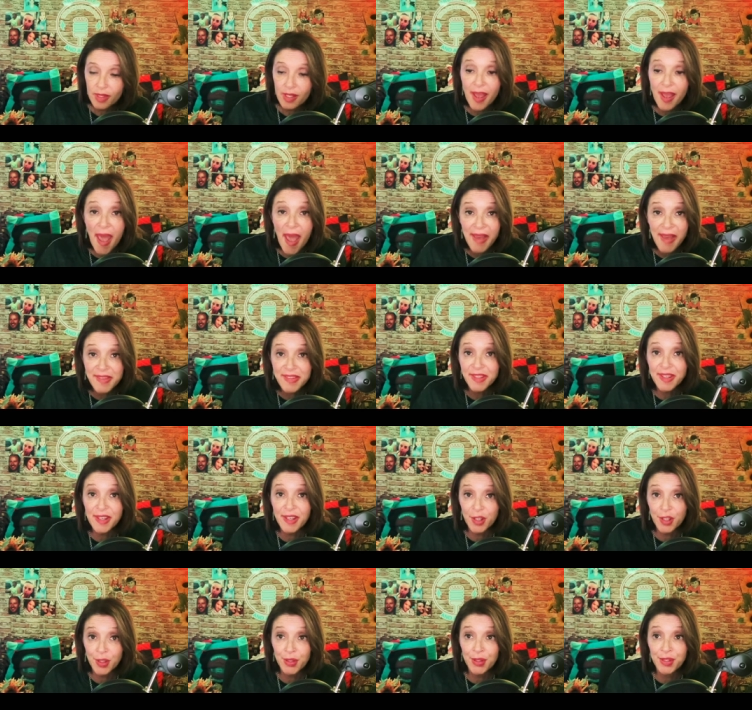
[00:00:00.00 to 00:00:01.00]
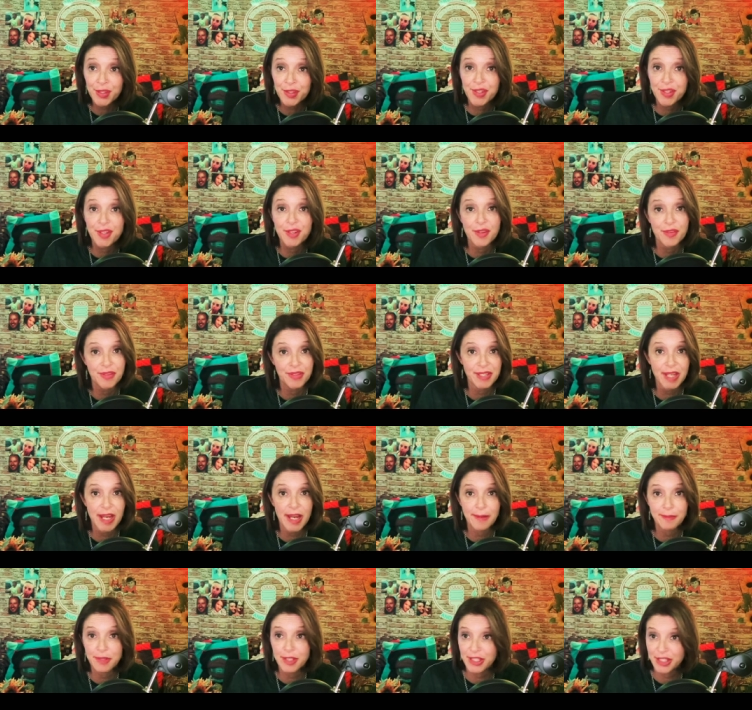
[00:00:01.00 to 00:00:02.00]
asking her to do the
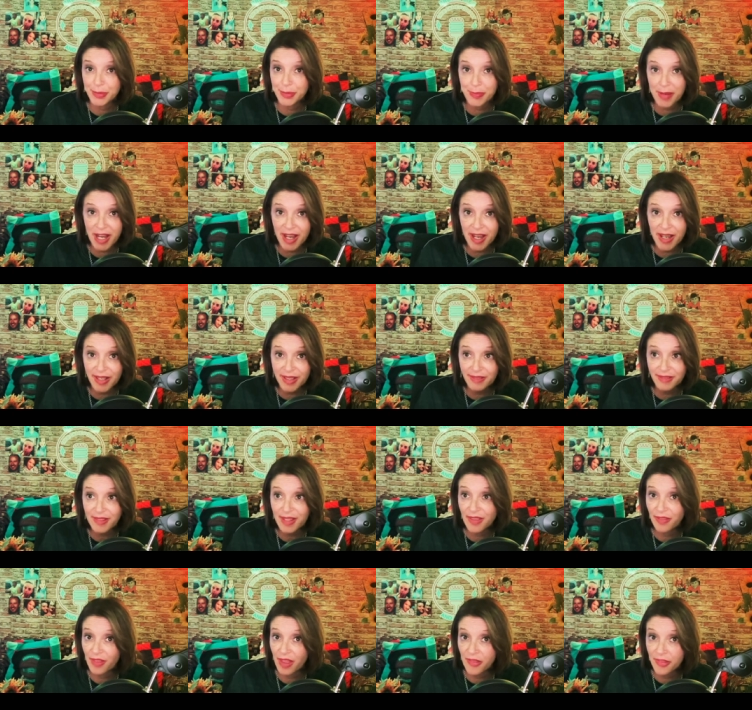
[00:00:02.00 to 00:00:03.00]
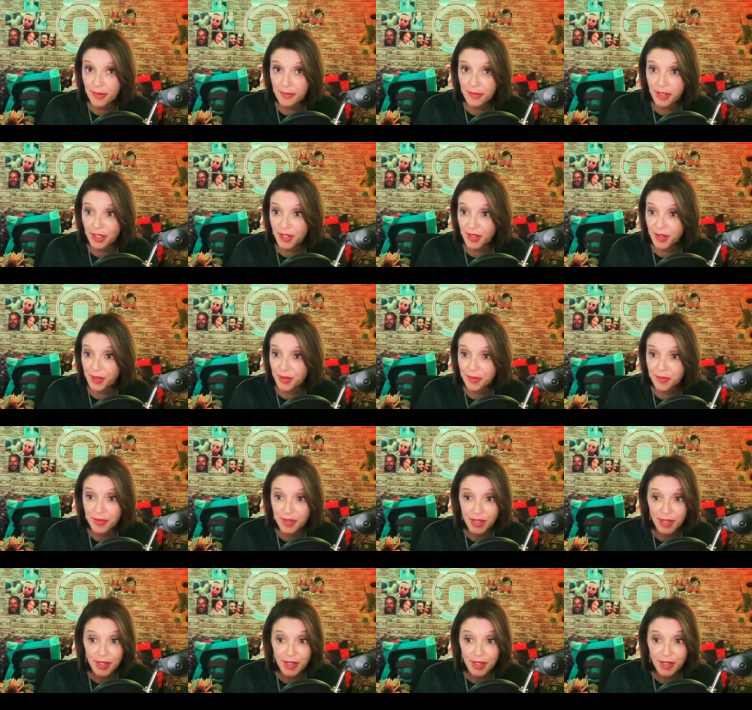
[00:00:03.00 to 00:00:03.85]
same to spy and let them know